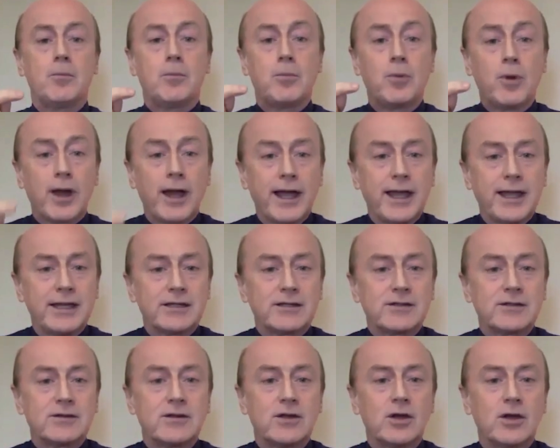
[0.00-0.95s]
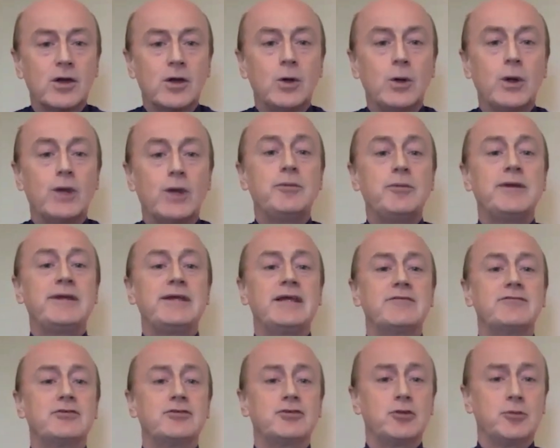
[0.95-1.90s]
Brian, who has been
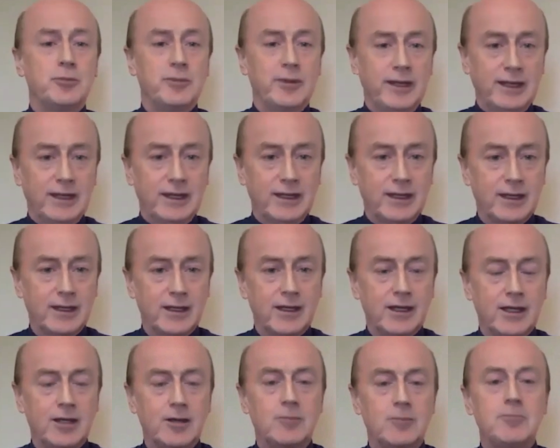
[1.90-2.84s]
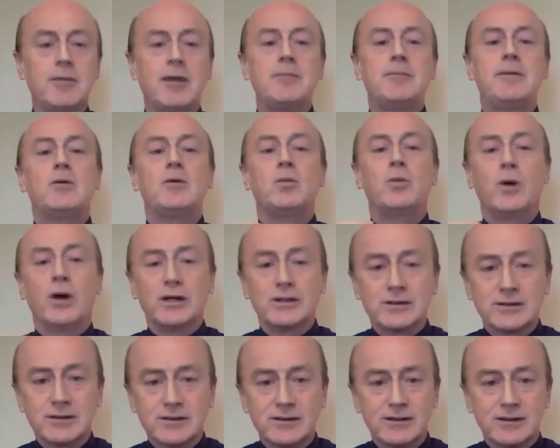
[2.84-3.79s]
given to me, may be
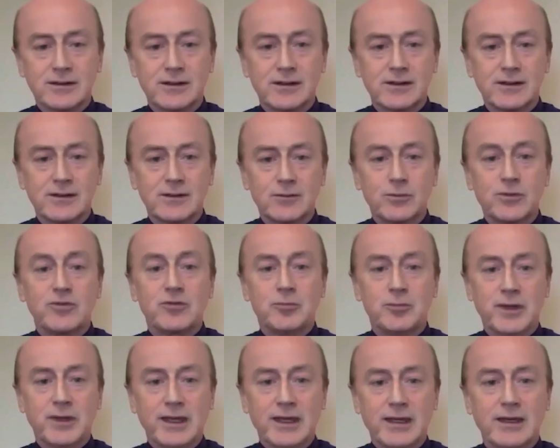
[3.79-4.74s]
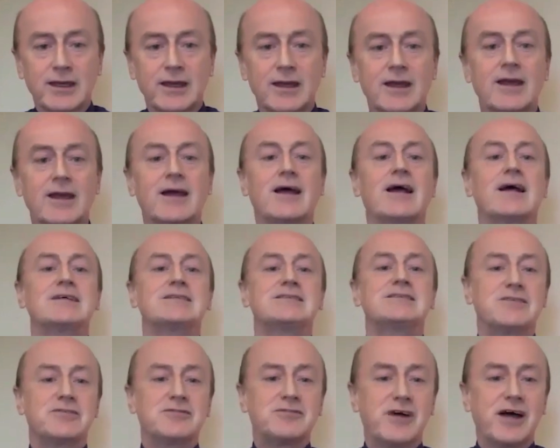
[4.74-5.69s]
one with me
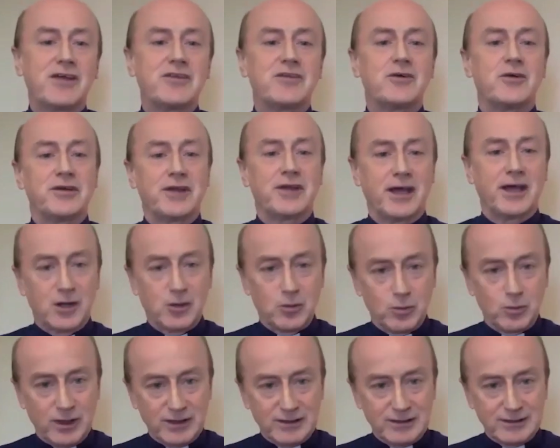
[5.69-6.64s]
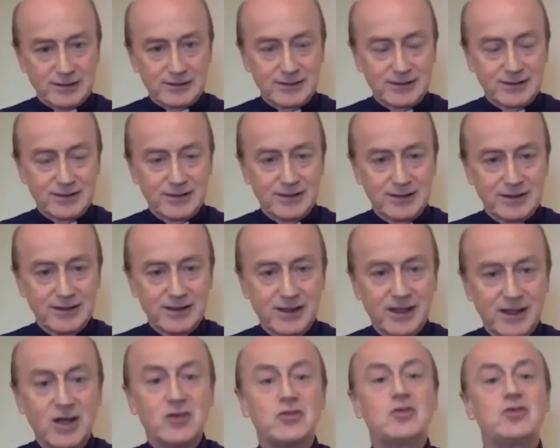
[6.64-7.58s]
as the Father and I are one.
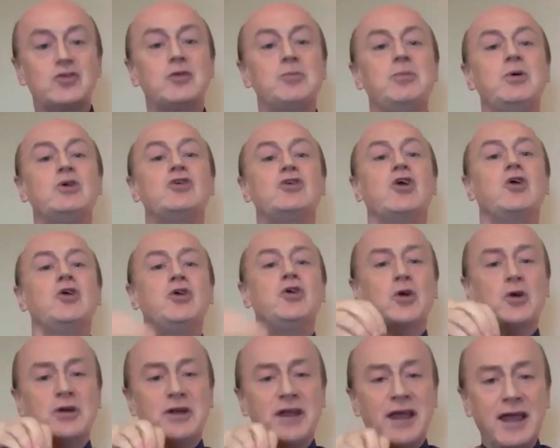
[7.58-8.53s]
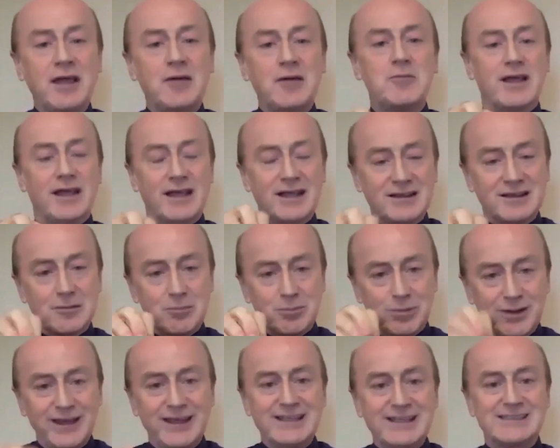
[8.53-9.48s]
So to put your name in the
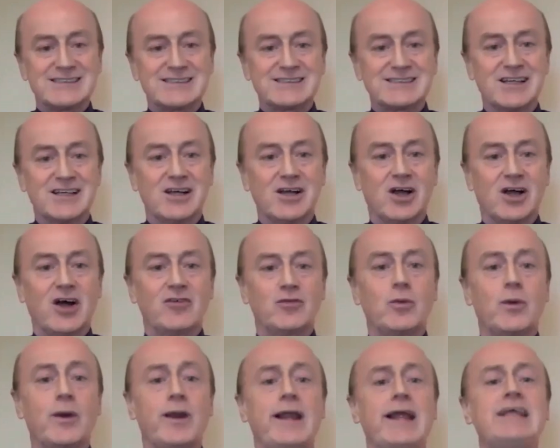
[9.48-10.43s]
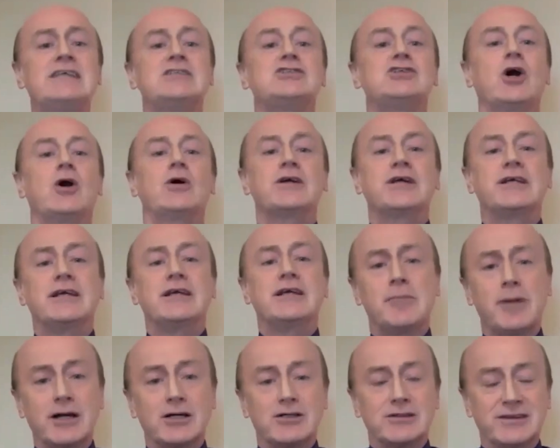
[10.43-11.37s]
place of where he's talking
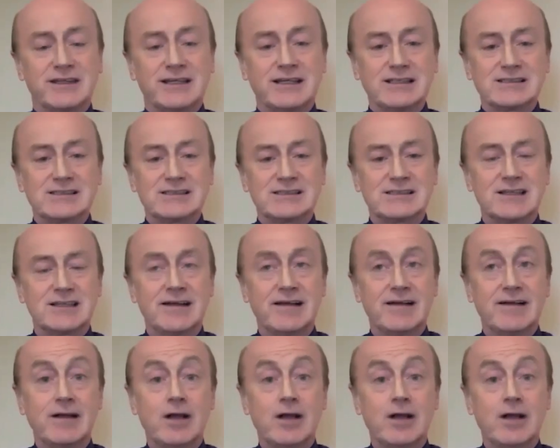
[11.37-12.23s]
about this.